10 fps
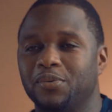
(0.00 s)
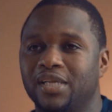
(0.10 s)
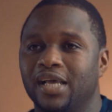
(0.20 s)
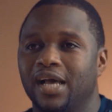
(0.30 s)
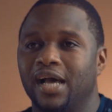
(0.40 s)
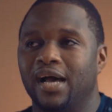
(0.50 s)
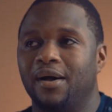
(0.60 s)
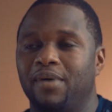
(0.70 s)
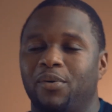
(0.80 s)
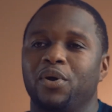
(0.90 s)
did an
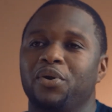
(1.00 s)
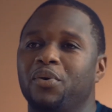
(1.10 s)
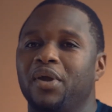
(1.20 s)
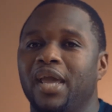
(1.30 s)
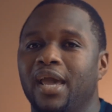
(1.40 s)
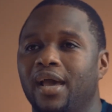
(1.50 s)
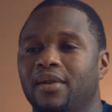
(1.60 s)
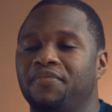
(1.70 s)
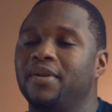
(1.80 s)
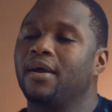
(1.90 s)
excellent job of getting into the
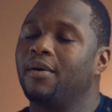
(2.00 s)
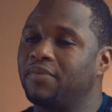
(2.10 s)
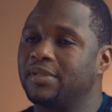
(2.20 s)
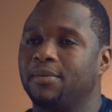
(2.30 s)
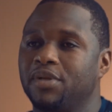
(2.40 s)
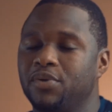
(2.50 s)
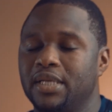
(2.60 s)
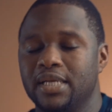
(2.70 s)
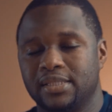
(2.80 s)
issues affecting women during the